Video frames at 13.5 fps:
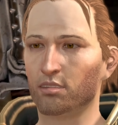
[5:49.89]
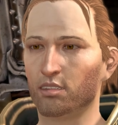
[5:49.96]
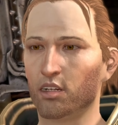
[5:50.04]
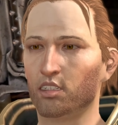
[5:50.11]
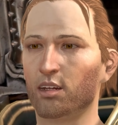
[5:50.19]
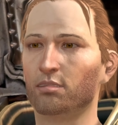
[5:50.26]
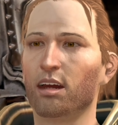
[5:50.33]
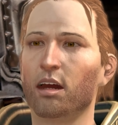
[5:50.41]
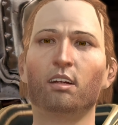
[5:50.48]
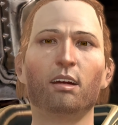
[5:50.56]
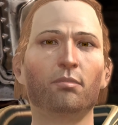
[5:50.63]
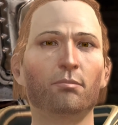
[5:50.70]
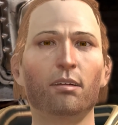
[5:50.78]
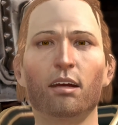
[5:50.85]
Does that sound
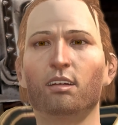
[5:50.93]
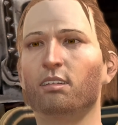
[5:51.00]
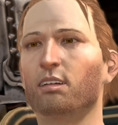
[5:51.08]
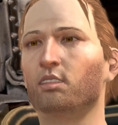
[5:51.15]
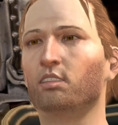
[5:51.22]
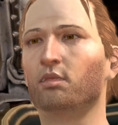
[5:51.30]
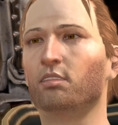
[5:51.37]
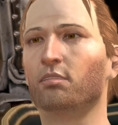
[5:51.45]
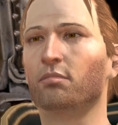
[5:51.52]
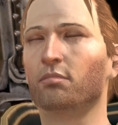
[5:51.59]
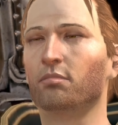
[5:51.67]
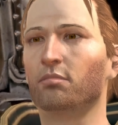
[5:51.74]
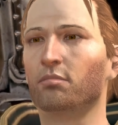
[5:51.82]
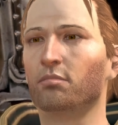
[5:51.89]
like a fair deal?
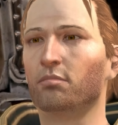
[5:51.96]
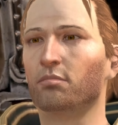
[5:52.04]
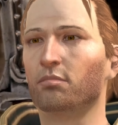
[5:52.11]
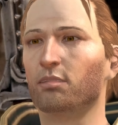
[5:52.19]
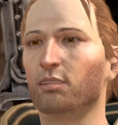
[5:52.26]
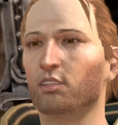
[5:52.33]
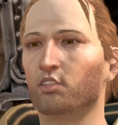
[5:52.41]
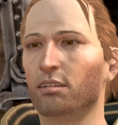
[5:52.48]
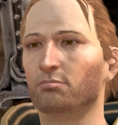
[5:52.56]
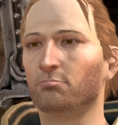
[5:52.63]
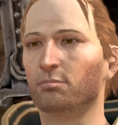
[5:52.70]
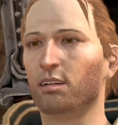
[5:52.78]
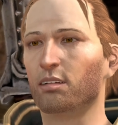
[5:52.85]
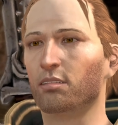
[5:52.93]
You
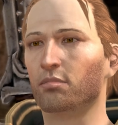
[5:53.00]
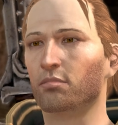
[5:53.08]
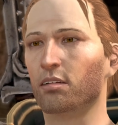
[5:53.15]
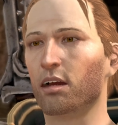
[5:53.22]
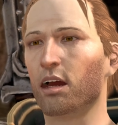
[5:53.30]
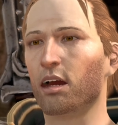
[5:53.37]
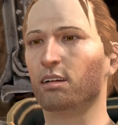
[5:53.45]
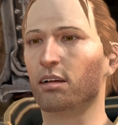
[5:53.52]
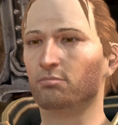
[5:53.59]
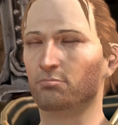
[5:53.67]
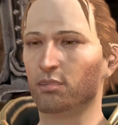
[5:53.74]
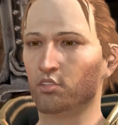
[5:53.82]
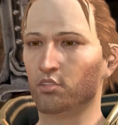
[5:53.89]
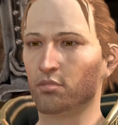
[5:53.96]
help me, I'll
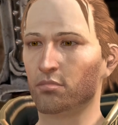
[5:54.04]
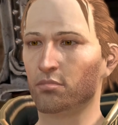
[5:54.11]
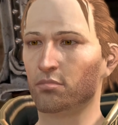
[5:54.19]
help you.